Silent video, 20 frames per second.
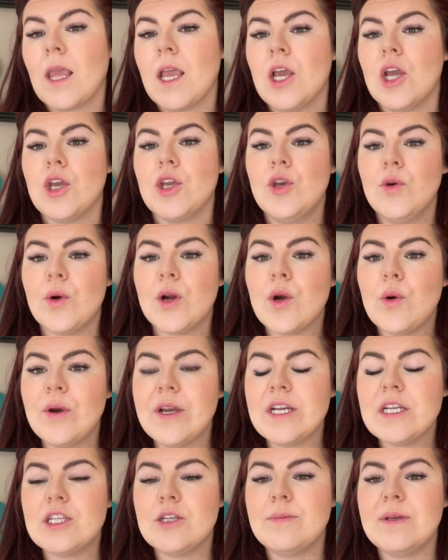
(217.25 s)
You are
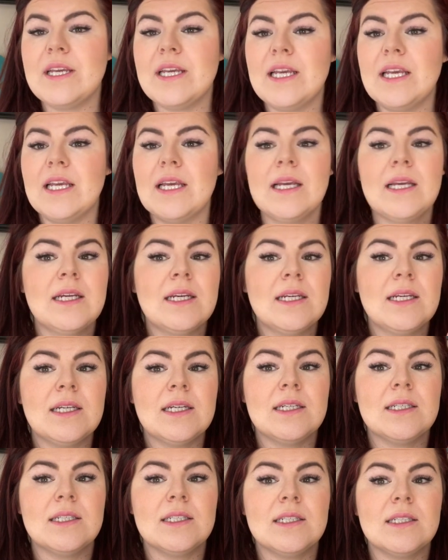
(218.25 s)
going to be
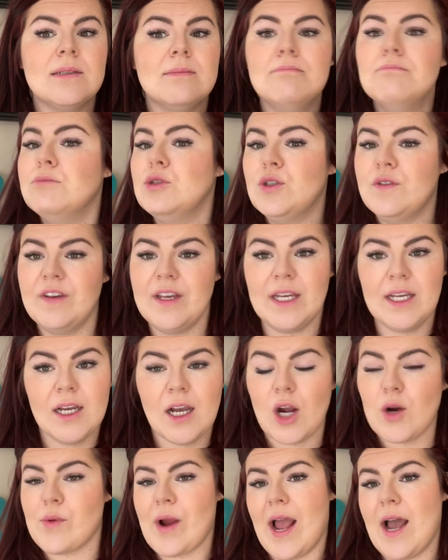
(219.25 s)
moving
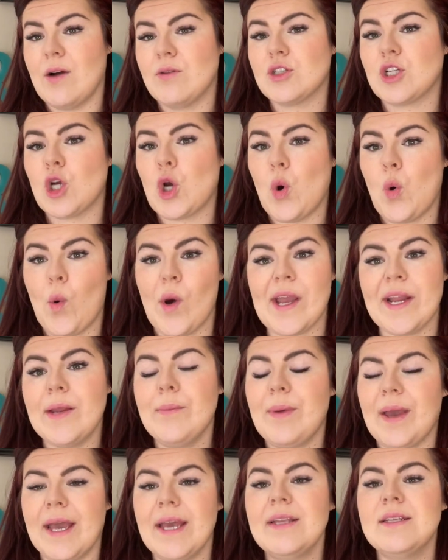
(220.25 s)
around quite a
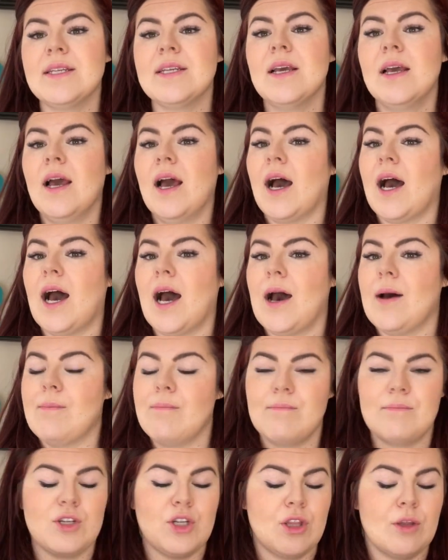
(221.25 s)
bit,
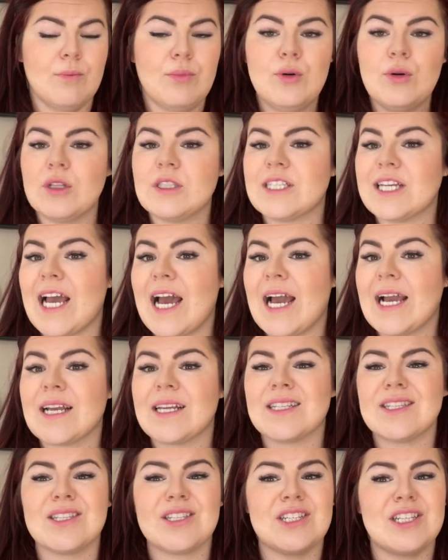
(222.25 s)
to the pool
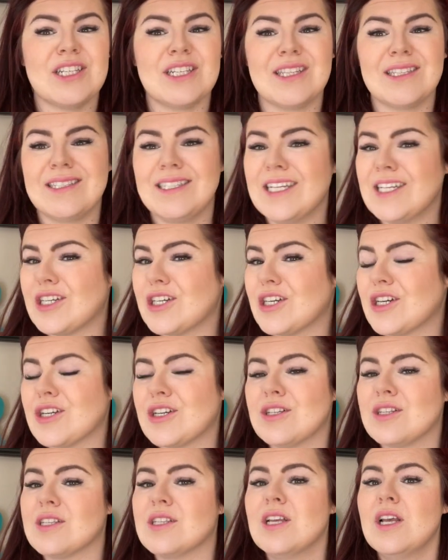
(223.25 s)
decks, to
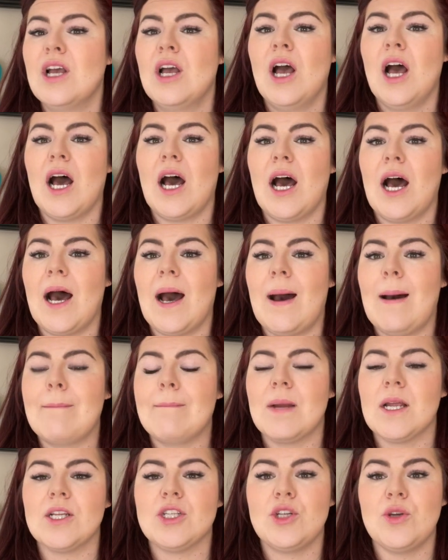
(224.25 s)
dinners,
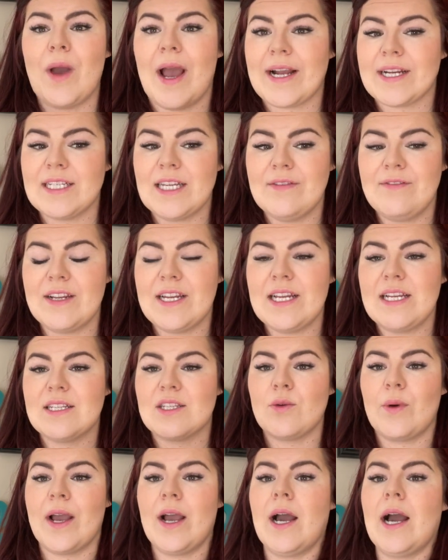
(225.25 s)
to activities.
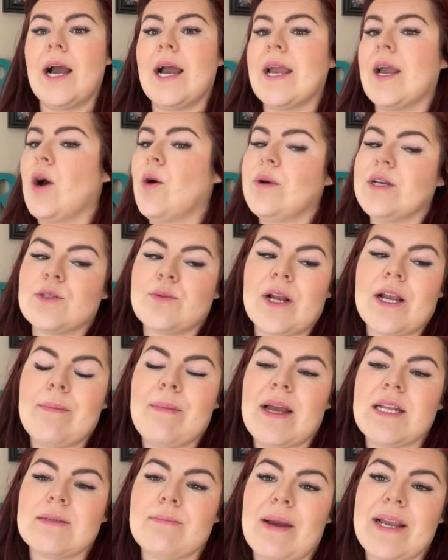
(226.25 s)
So I always
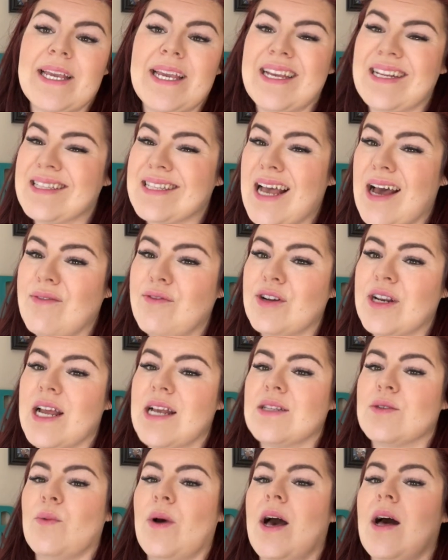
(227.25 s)
recommend, my kids have one
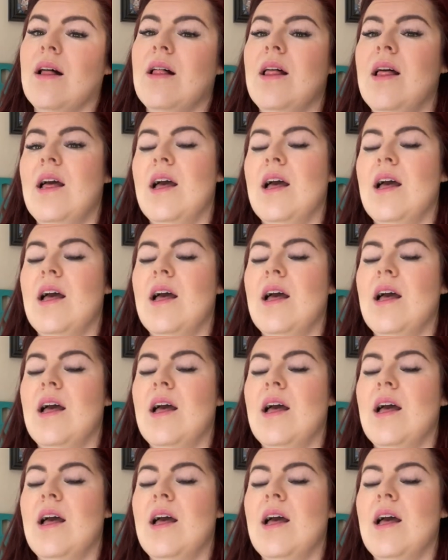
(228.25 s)
as well.